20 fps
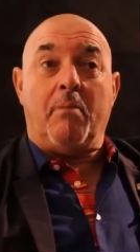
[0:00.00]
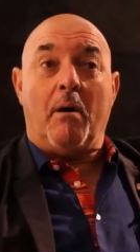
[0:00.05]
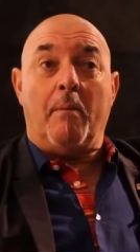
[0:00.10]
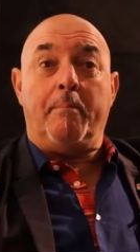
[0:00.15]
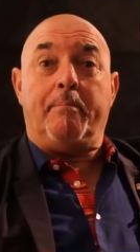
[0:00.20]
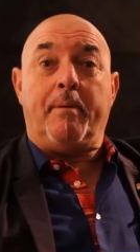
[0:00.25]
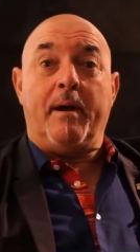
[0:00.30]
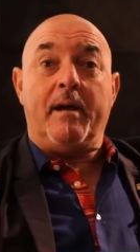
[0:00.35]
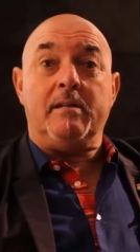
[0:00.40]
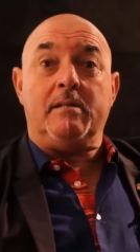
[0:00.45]

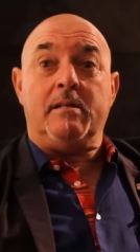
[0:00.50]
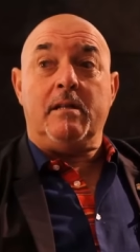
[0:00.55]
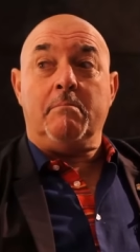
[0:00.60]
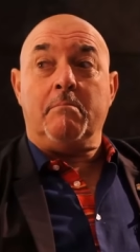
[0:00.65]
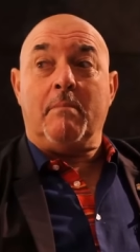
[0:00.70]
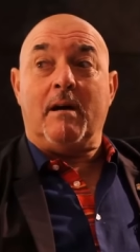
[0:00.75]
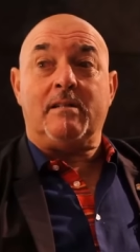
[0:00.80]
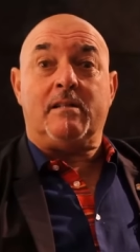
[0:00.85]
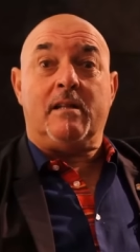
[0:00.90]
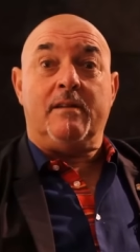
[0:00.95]
Bob
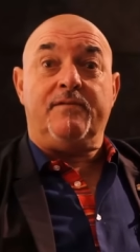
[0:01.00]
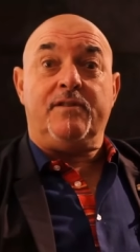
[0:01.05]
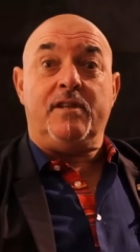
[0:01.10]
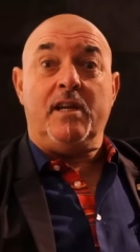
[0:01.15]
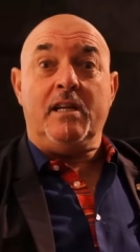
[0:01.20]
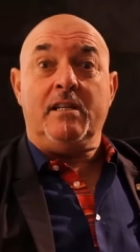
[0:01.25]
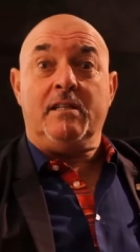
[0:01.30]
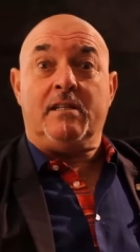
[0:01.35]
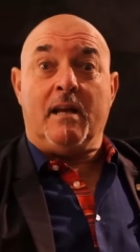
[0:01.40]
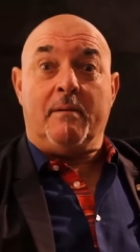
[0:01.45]
Paisley must have
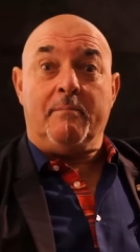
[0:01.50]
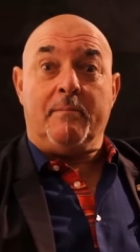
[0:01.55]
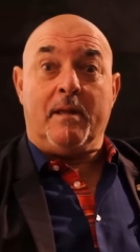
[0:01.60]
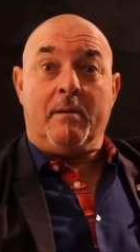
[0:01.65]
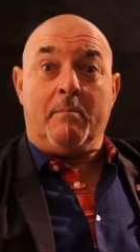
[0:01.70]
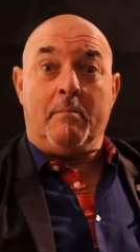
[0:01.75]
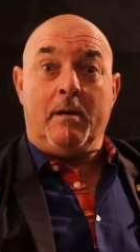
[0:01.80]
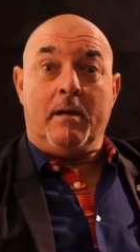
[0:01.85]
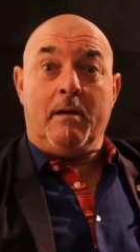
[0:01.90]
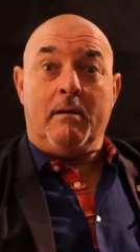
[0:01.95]
seen
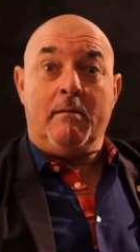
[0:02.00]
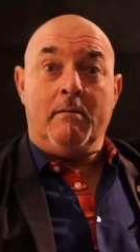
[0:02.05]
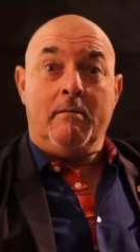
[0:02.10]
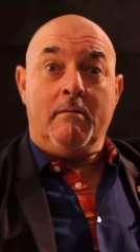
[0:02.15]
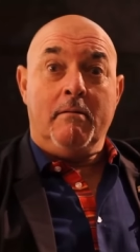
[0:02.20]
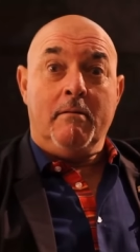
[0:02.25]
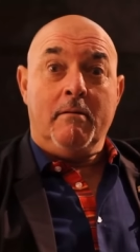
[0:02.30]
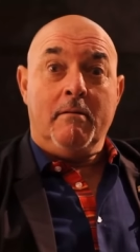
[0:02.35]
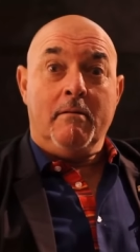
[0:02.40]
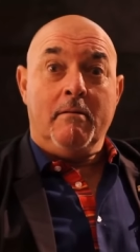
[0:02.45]
something in me
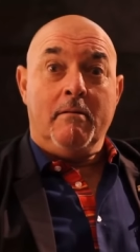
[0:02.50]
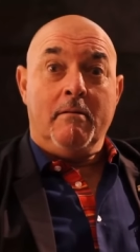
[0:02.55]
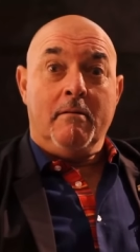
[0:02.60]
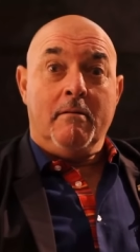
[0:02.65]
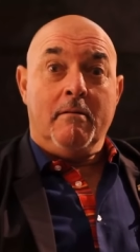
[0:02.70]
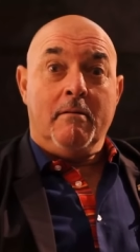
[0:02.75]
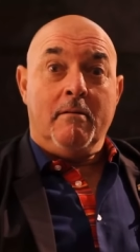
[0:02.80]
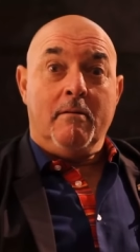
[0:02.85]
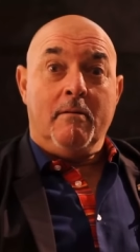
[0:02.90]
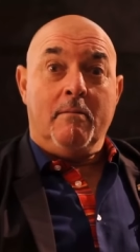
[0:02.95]

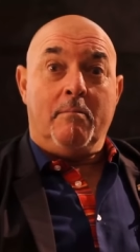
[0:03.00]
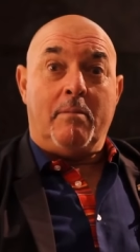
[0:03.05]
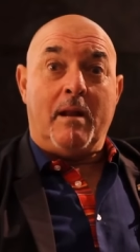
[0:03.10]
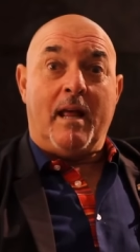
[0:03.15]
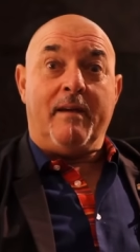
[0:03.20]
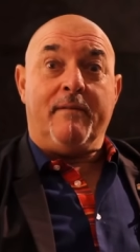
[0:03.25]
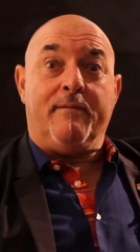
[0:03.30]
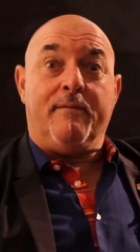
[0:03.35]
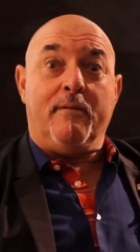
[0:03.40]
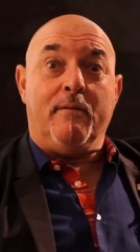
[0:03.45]

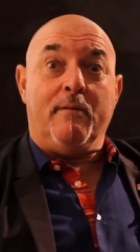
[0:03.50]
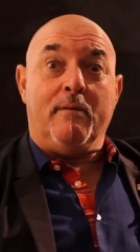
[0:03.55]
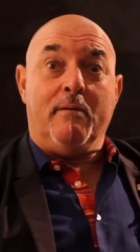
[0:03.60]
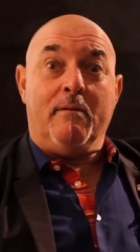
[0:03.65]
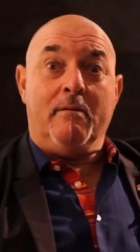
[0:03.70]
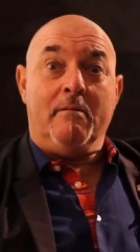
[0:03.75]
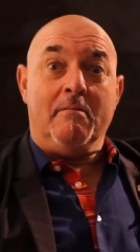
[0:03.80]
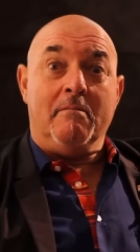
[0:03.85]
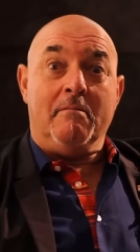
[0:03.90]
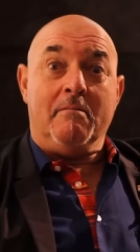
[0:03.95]
playing
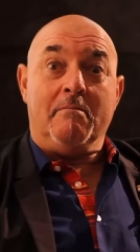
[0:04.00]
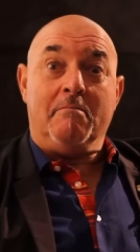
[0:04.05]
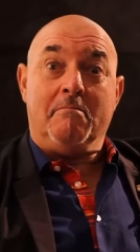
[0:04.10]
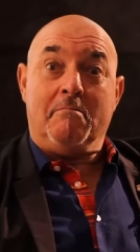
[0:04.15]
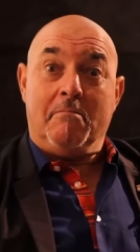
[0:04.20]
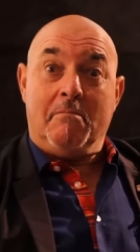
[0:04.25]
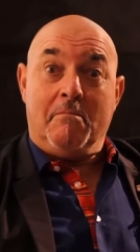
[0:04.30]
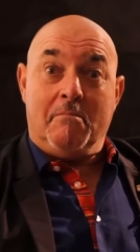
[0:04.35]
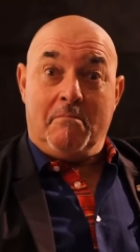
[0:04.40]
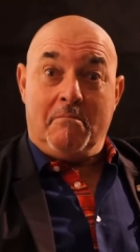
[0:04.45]
for
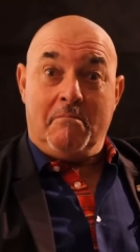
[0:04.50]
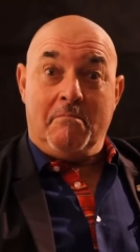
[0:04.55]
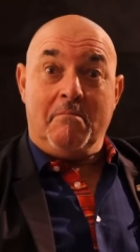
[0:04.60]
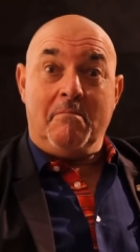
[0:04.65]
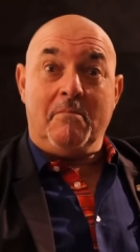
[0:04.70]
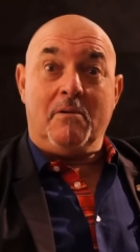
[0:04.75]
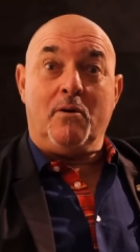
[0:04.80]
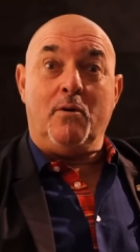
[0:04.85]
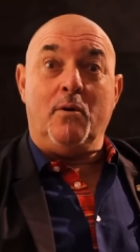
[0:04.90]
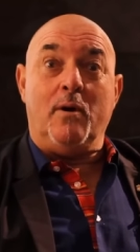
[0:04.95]

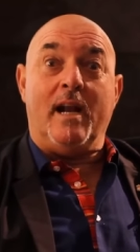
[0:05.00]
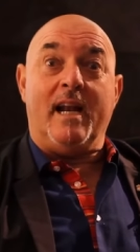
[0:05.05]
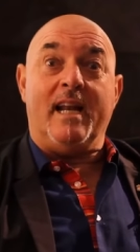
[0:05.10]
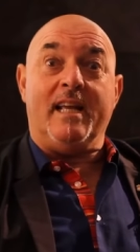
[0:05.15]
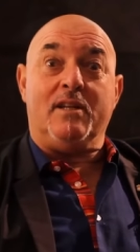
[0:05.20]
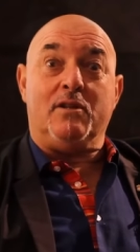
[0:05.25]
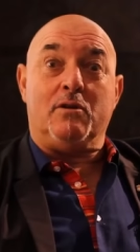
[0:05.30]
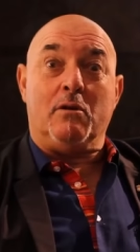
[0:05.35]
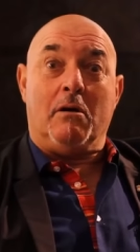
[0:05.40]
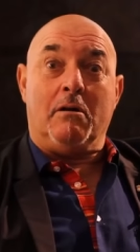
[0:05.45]
Crewe
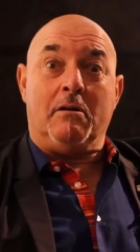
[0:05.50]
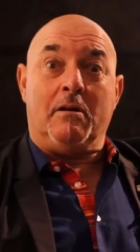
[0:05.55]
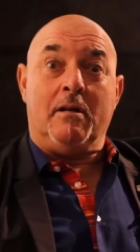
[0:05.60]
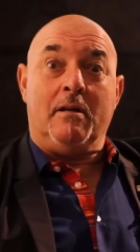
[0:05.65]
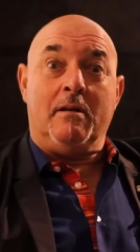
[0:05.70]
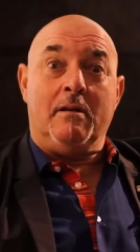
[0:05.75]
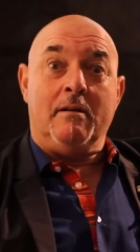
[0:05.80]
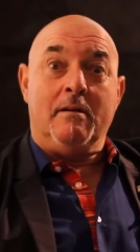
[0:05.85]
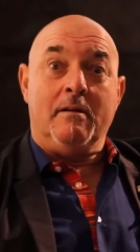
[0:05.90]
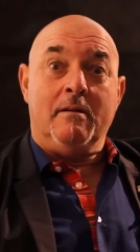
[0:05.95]

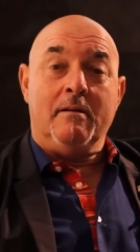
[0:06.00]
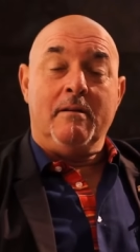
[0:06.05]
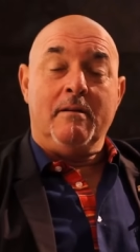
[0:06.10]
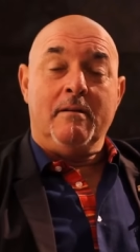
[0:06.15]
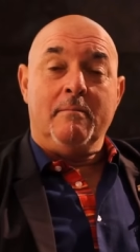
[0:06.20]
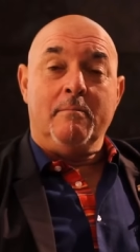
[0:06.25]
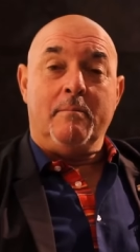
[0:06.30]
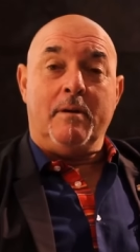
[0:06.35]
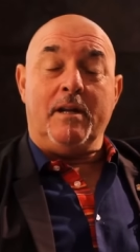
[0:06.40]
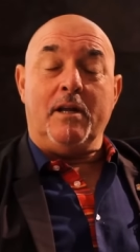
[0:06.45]
Alexander.
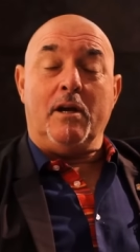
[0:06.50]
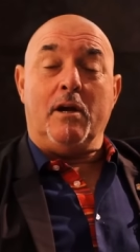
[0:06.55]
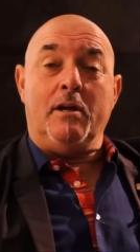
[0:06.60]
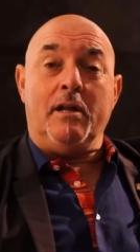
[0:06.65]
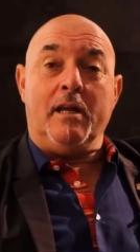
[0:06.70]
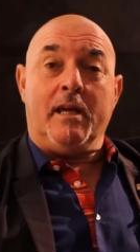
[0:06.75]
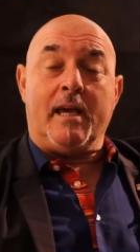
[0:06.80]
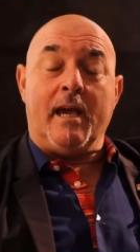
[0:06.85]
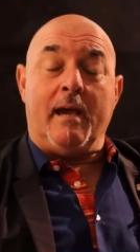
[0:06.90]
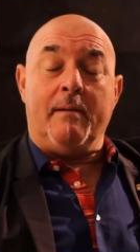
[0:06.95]
But he
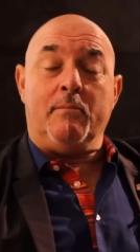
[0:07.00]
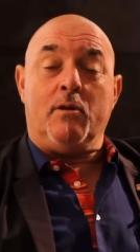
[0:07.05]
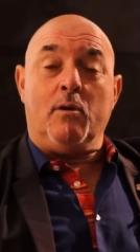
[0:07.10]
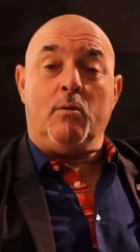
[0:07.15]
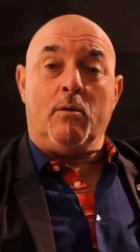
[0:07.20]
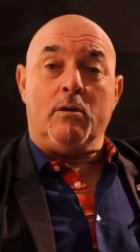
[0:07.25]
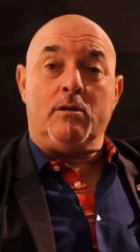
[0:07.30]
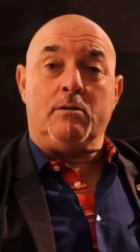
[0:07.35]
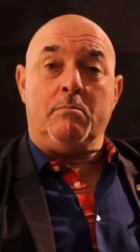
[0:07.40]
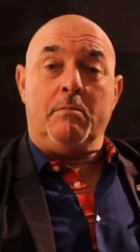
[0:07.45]
only came
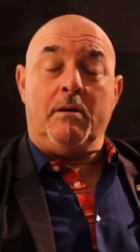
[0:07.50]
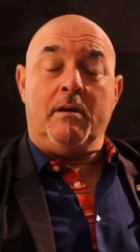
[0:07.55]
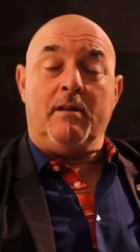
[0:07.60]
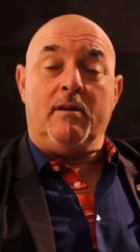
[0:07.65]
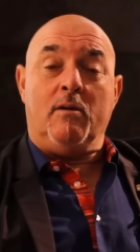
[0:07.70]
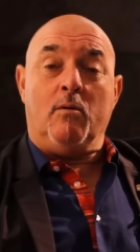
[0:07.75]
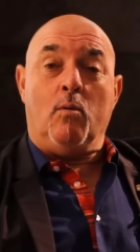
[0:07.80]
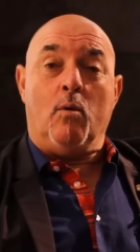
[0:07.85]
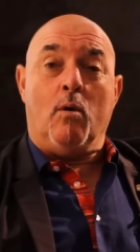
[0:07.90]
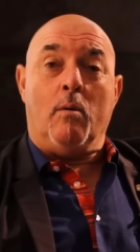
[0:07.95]
to watch me
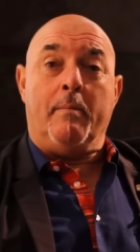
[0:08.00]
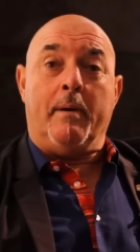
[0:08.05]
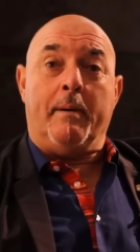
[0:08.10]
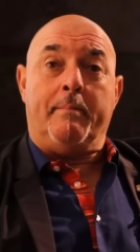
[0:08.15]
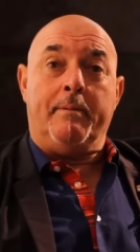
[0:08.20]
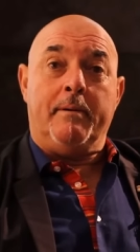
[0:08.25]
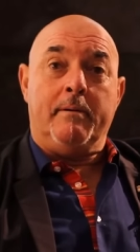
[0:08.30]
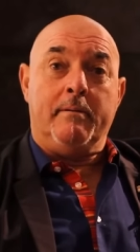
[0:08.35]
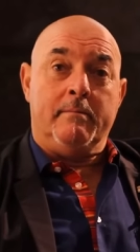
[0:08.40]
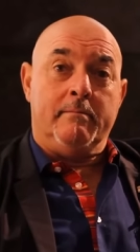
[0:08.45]
in a
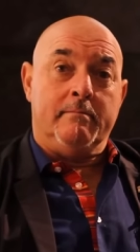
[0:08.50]
warm-up,